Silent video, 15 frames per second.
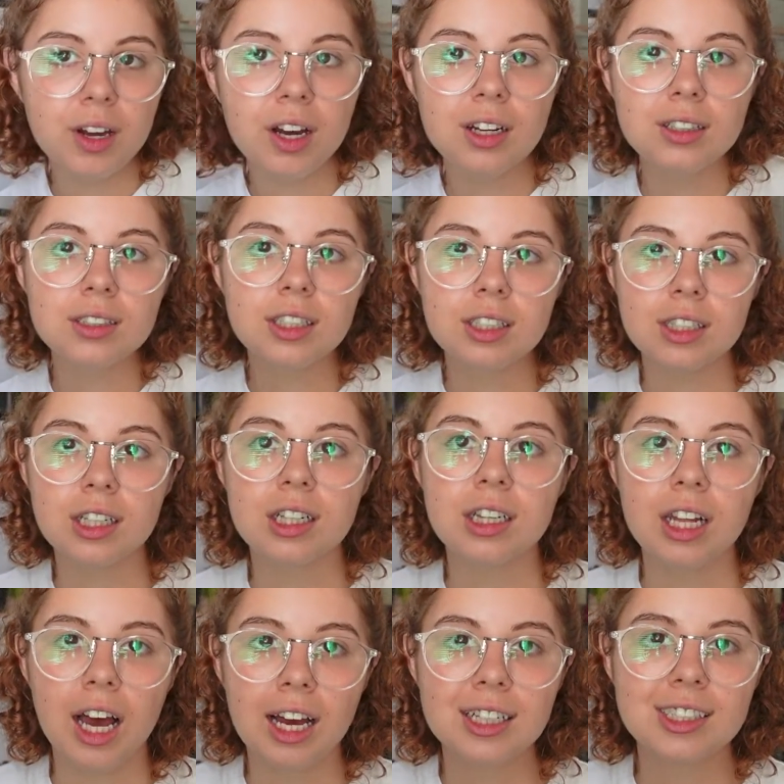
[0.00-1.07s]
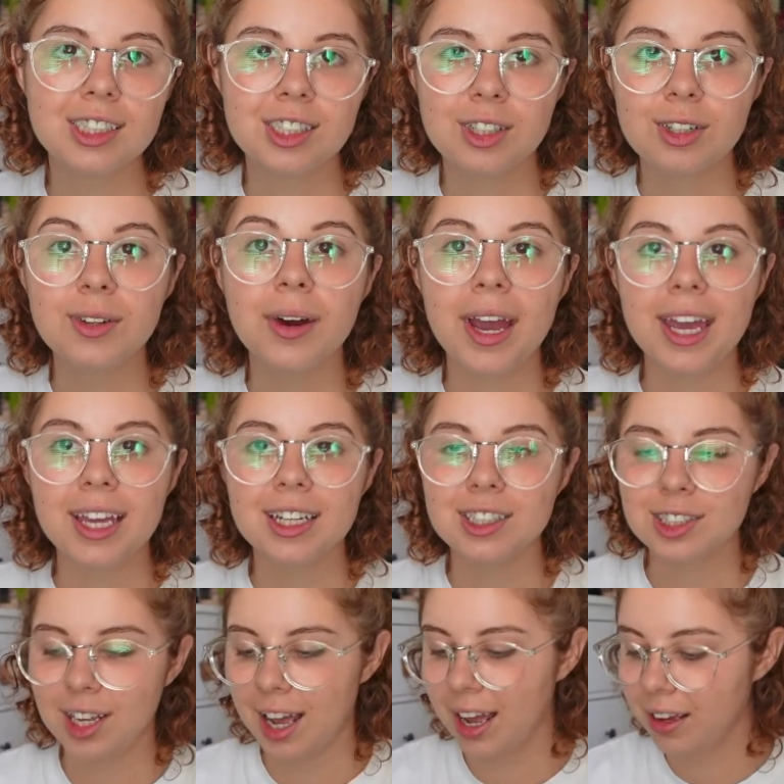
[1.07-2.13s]
on to the last 2
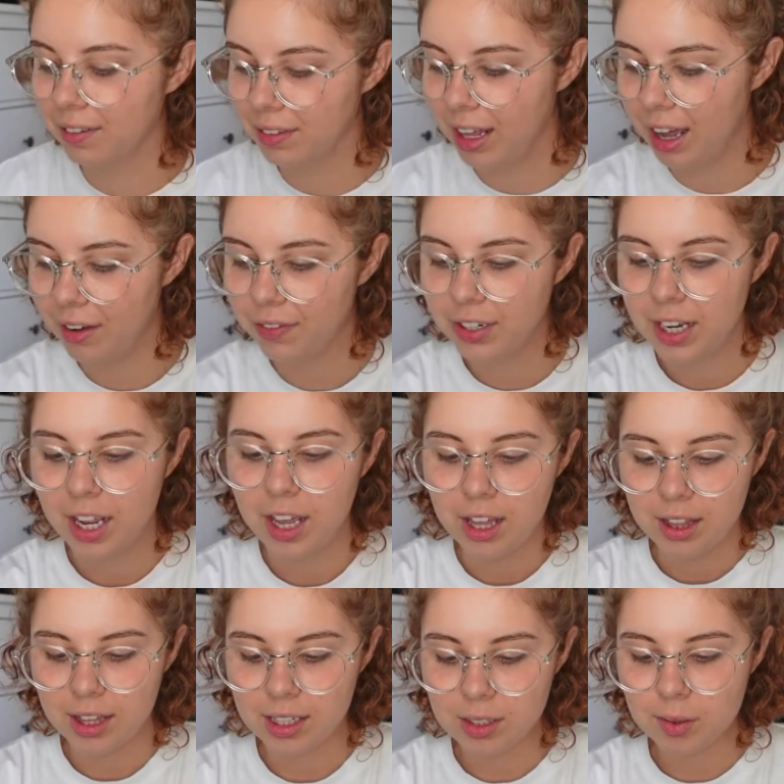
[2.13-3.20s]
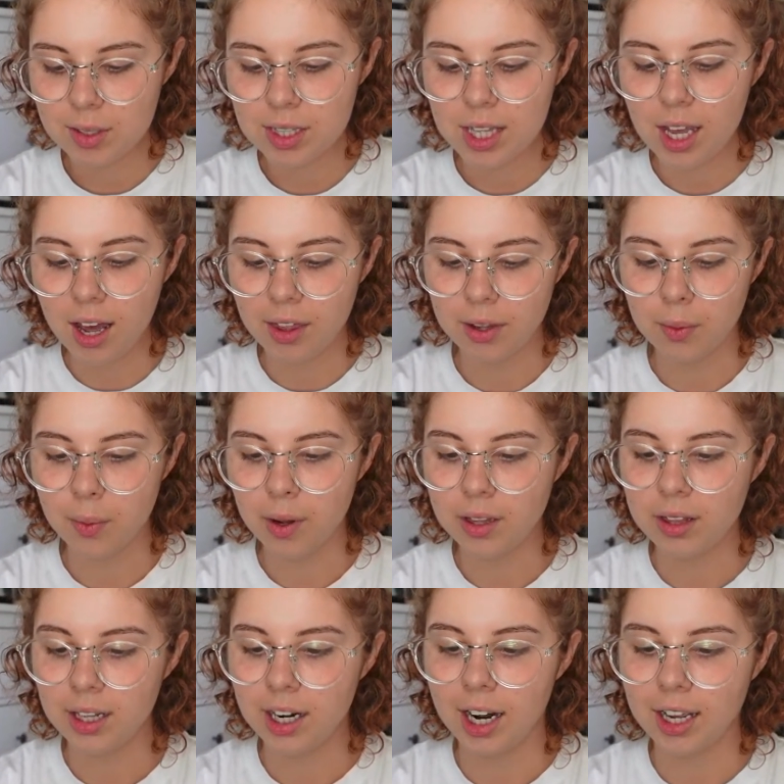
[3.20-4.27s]
8-inch I have left. This was the other
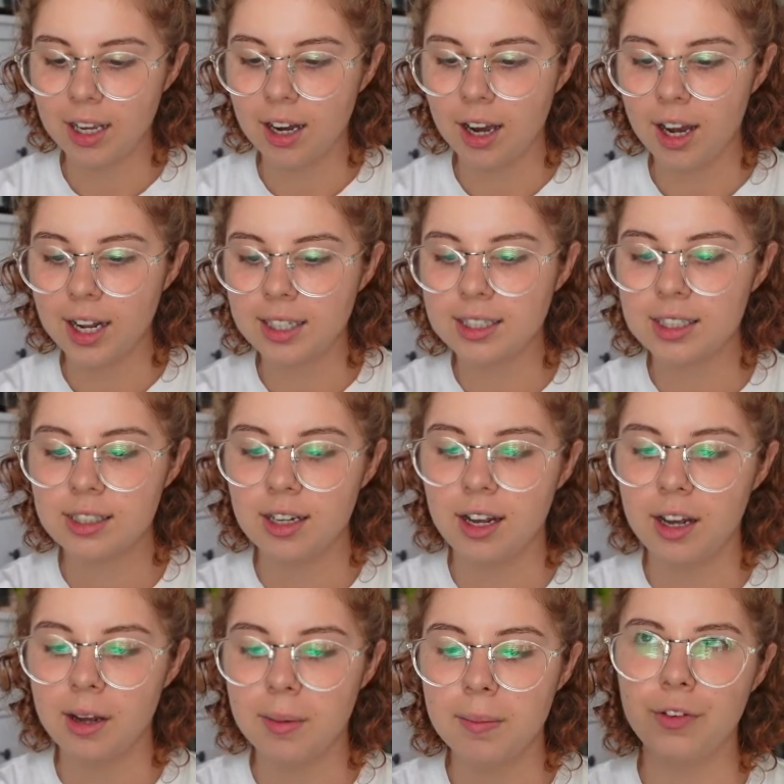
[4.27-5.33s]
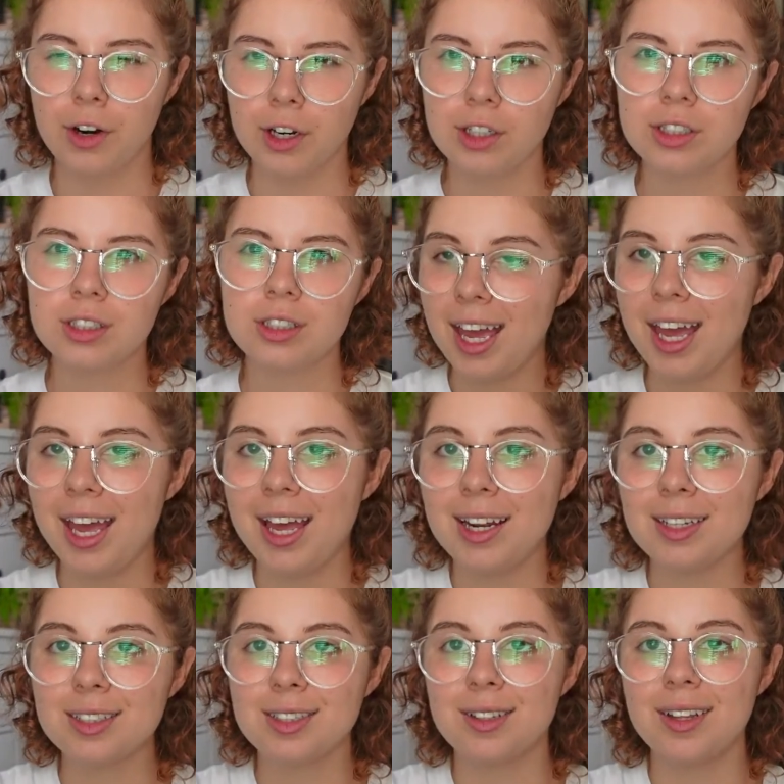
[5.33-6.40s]
one that I got first.
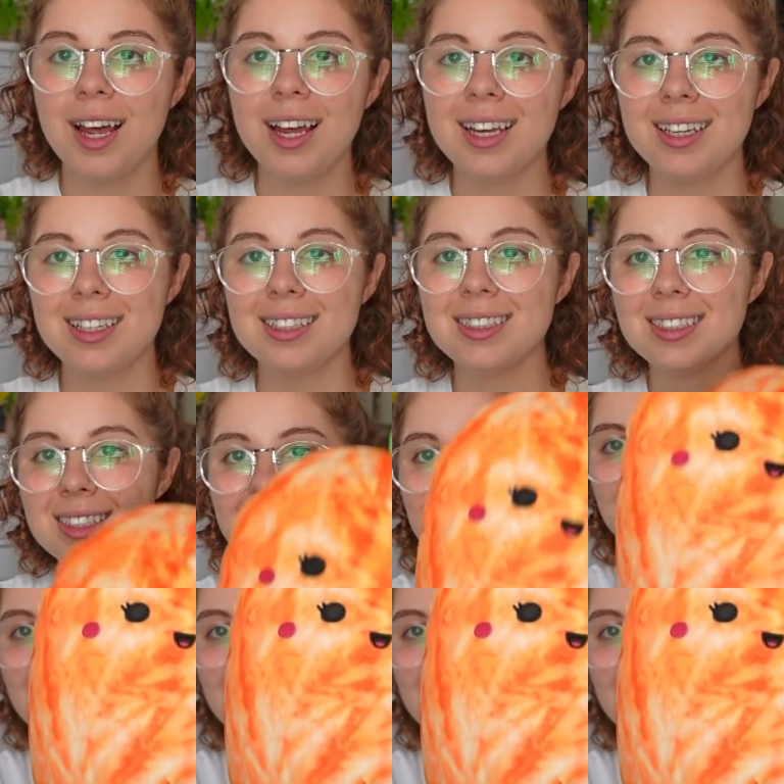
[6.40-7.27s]
And so that is